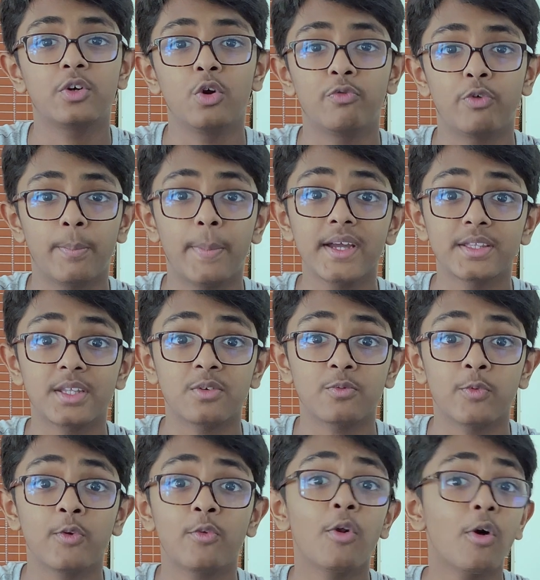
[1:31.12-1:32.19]
code for Python,
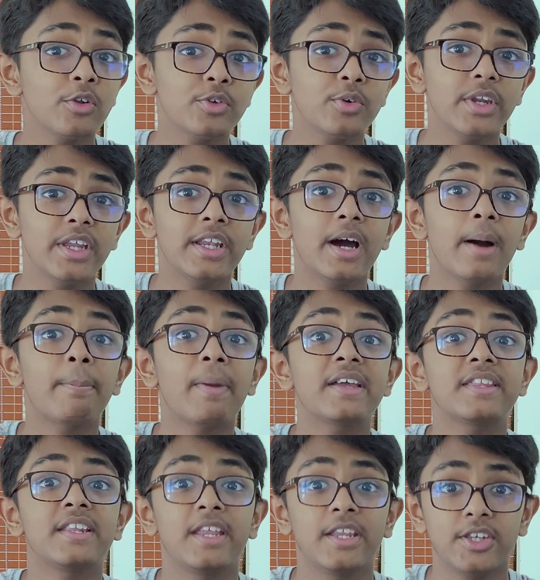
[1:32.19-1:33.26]
we would also need a
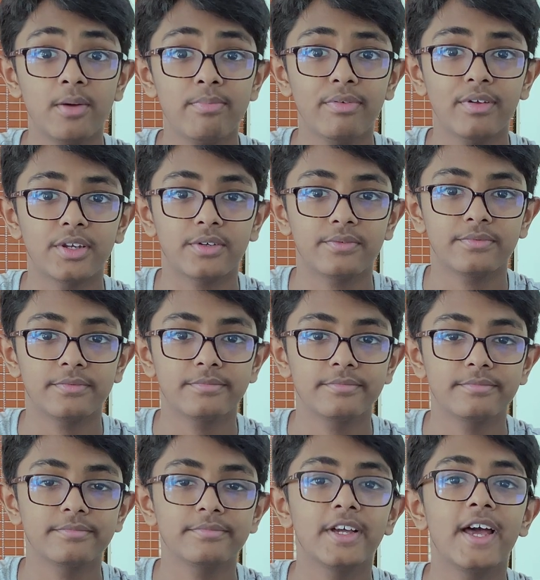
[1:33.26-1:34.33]
Python interpreter.
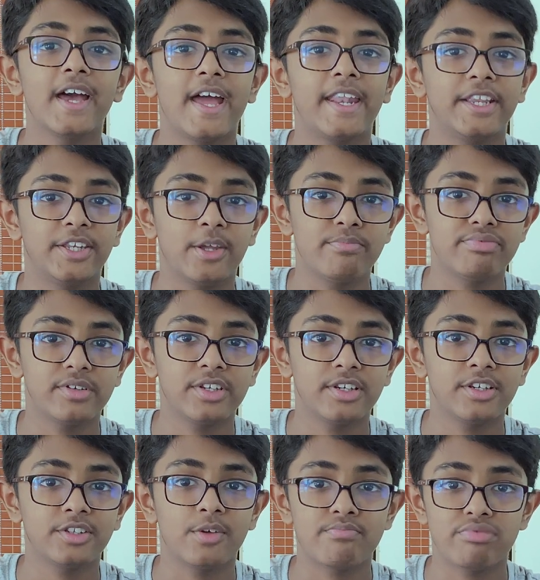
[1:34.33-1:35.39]
An interpreter
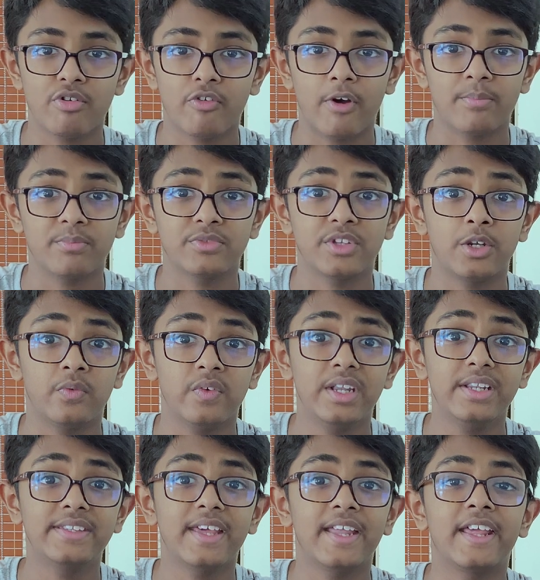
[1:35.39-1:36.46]
is a program that
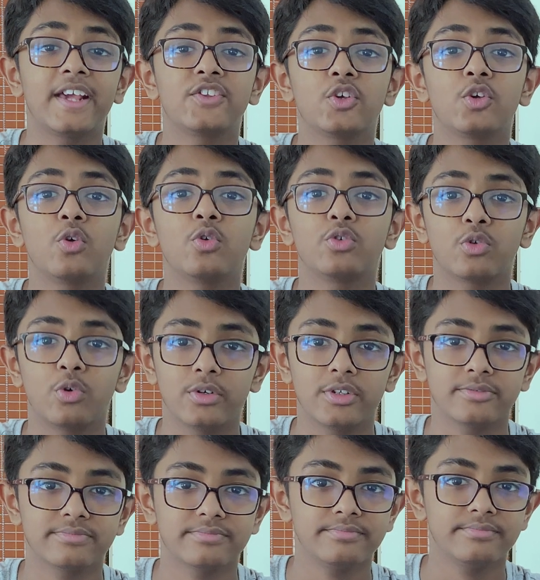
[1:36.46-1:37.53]
reads and executes code.
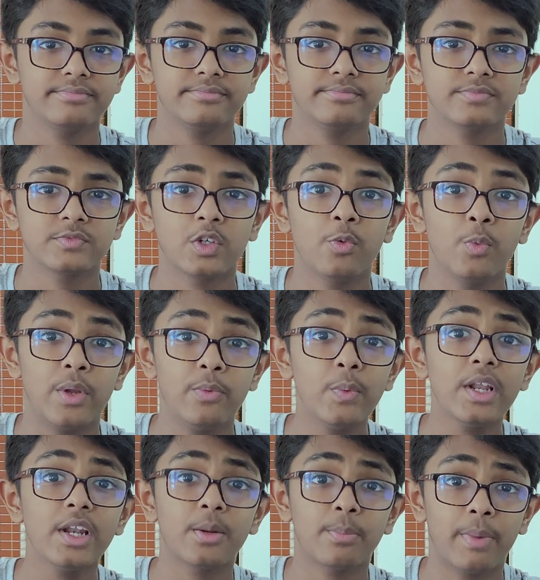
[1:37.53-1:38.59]
When
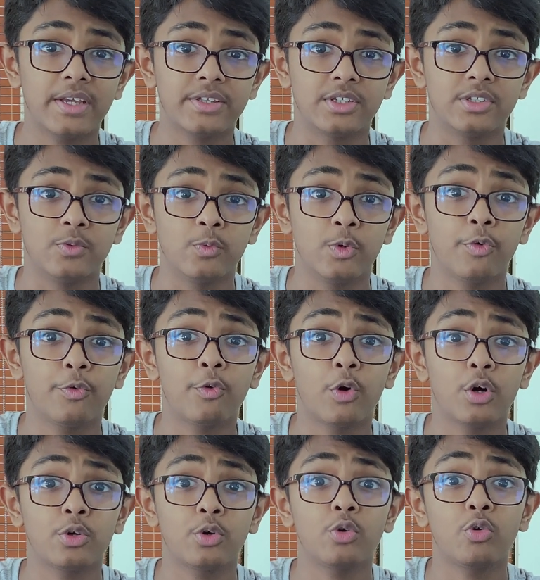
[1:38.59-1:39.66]
we learn Python, we would
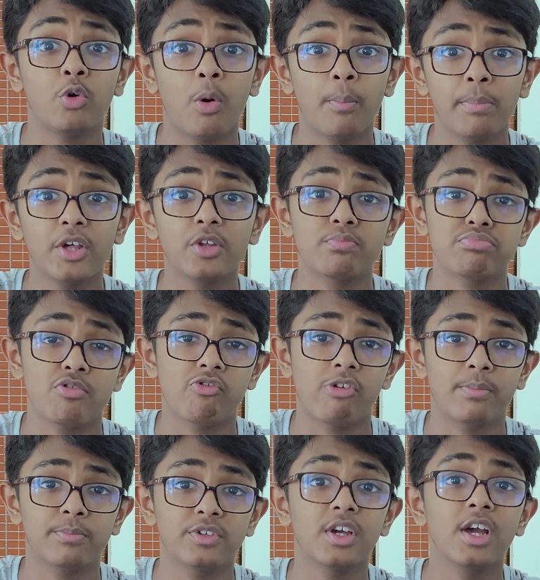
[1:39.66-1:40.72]
want to do complex
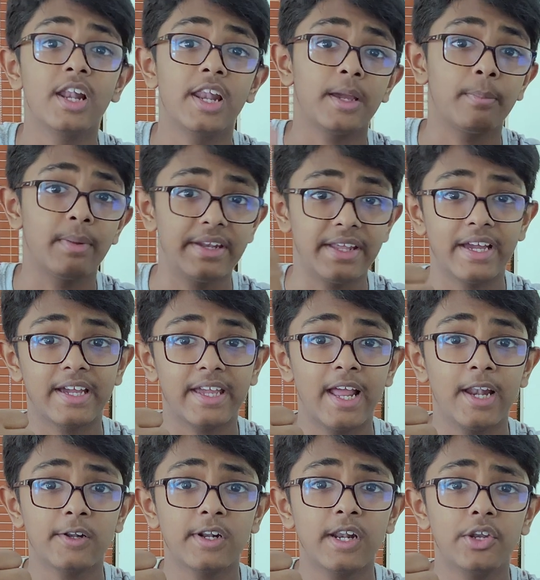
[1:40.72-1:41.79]
programs like building a
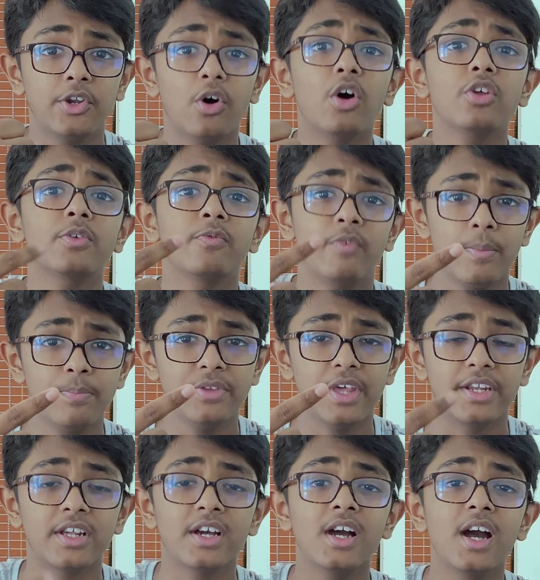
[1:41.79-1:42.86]
calculator or some
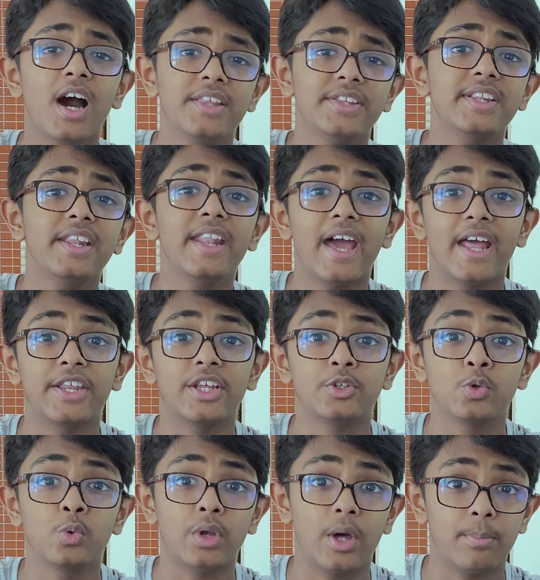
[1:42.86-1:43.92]
website other than adding
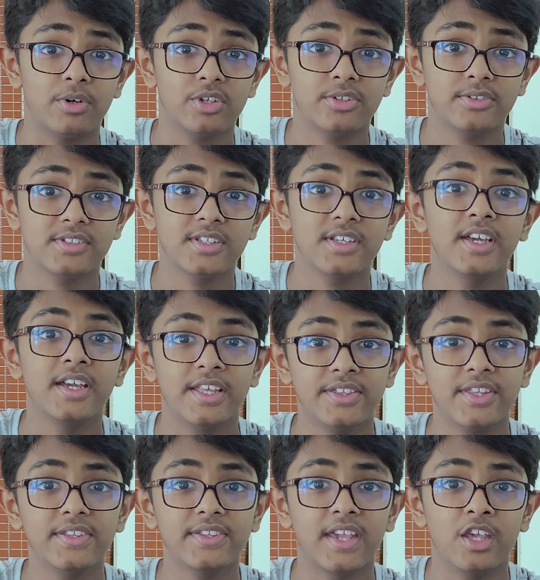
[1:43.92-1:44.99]
two numbers. In
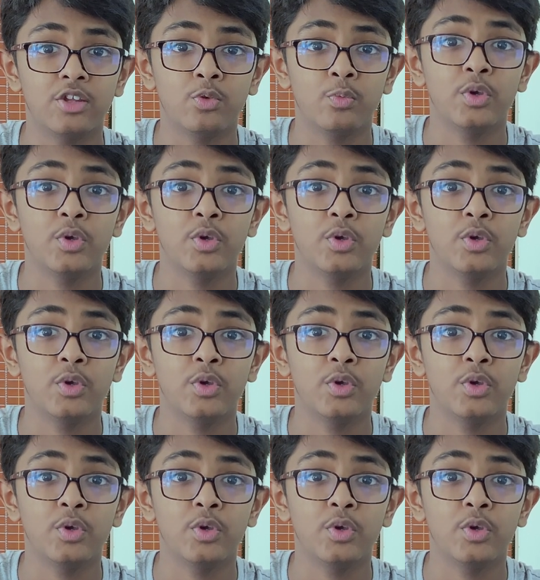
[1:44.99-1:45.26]
this case,